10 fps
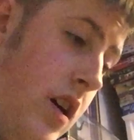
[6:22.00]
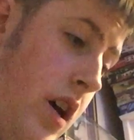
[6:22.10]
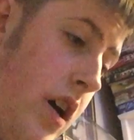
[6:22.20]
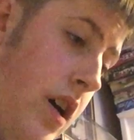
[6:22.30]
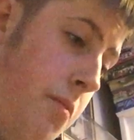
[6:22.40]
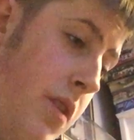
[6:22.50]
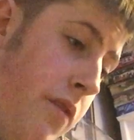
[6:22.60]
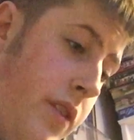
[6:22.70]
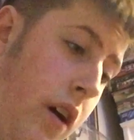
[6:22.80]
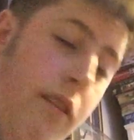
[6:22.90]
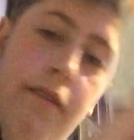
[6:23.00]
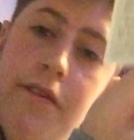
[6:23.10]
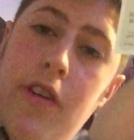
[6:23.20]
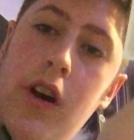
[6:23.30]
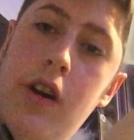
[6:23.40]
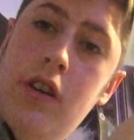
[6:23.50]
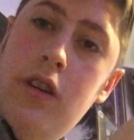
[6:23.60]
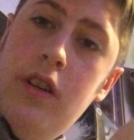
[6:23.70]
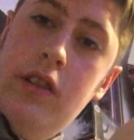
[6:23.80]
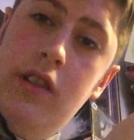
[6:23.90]
you've got
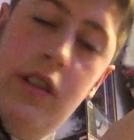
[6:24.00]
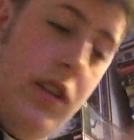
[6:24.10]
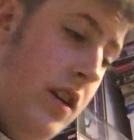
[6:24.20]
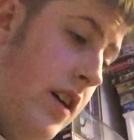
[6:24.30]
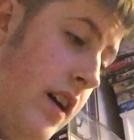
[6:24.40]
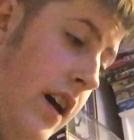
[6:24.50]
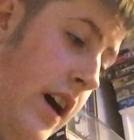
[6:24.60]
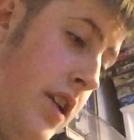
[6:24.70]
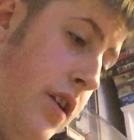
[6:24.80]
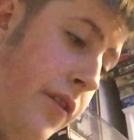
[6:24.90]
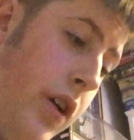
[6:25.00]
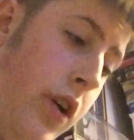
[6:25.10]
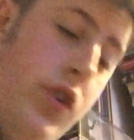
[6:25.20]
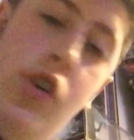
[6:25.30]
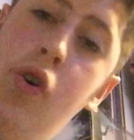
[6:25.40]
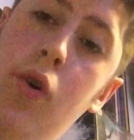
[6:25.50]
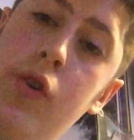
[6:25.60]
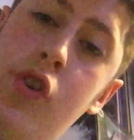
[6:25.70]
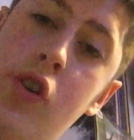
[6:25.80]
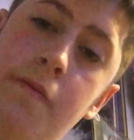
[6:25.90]
Viaduct, and you've got
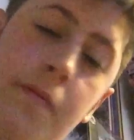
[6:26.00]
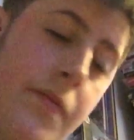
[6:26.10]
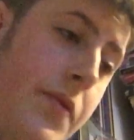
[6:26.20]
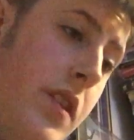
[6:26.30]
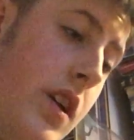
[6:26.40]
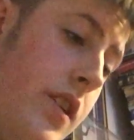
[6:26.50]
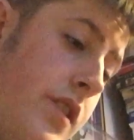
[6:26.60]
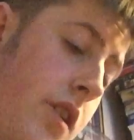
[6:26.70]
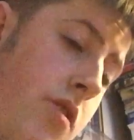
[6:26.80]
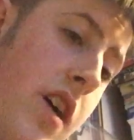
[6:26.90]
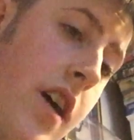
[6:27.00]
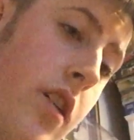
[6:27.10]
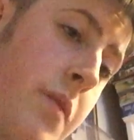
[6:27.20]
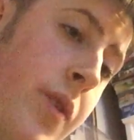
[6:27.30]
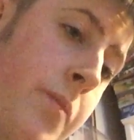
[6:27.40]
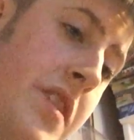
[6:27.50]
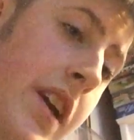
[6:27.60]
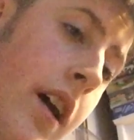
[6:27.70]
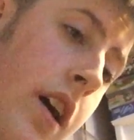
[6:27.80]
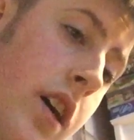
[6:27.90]
George. So they are the property
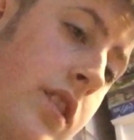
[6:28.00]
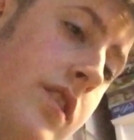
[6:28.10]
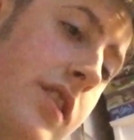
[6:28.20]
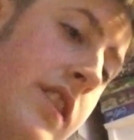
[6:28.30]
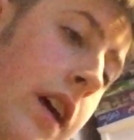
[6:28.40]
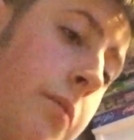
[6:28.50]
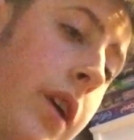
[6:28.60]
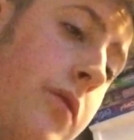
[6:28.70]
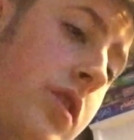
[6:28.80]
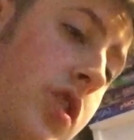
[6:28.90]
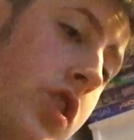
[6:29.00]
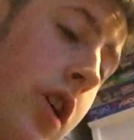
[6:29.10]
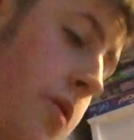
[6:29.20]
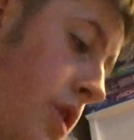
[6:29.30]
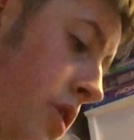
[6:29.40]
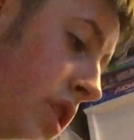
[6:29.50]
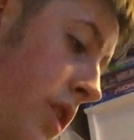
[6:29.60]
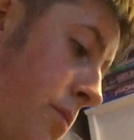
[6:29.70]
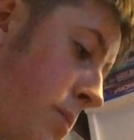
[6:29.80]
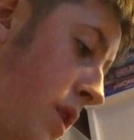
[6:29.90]
cards. Now I'm going to show you the
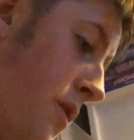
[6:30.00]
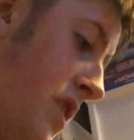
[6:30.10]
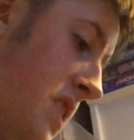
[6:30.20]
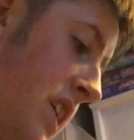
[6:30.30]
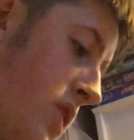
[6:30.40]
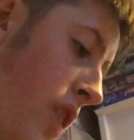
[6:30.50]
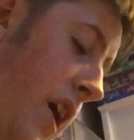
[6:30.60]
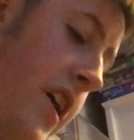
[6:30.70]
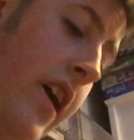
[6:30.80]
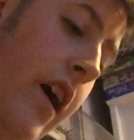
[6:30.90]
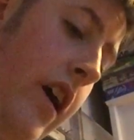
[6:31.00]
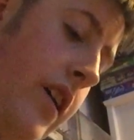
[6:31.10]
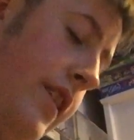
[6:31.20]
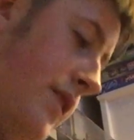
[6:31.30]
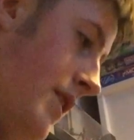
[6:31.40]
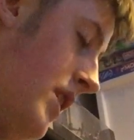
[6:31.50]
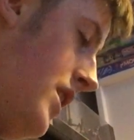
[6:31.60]
community crate cards.